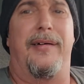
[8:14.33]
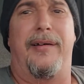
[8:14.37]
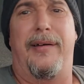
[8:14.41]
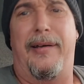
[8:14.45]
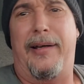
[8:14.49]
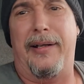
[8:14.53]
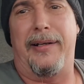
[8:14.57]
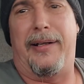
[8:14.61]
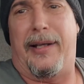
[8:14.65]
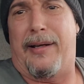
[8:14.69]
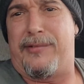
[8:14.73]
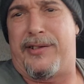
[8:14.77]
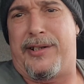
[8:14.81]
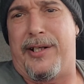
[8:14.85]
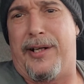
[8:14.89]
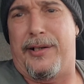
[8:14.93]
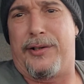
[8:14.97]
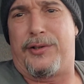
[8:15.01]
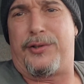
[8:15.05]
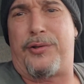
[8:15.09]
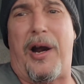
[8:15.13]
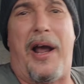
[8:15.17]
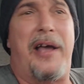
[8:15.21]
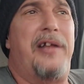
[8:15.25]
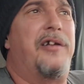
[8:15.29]
he lives in a
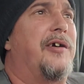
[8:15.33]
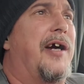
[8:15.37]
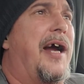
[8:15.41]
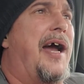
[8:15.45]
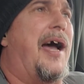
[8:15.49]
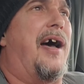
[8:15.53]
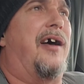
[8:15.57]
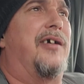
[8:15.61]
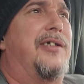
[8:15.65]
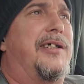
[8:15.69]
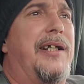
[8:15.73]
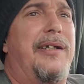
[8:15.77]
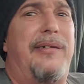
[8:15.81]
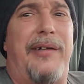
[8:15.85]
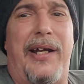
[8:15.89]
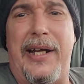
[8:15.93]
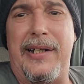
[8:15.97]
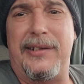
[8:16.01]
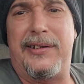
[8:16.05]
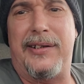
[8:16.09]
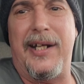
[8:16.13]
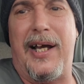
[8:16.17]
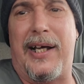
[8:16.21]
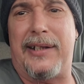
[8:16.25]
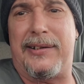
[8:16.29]
trailer house,
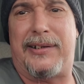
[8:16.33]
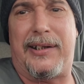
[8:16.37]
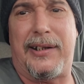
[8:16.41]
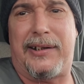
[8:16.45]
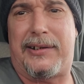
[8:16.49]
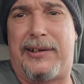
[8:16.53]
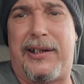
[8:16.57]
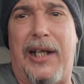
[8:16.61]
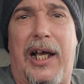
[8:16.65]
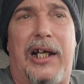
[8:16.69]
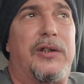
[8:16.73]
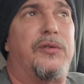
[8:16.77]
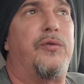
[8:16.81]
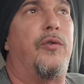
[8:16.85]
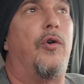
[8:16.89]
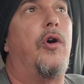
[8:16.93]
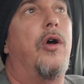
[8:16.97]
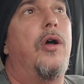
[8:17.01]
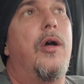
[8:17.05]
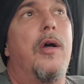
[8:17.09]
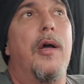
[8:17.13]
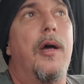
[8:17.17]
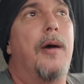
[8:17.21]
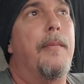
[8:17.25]
he's not successful.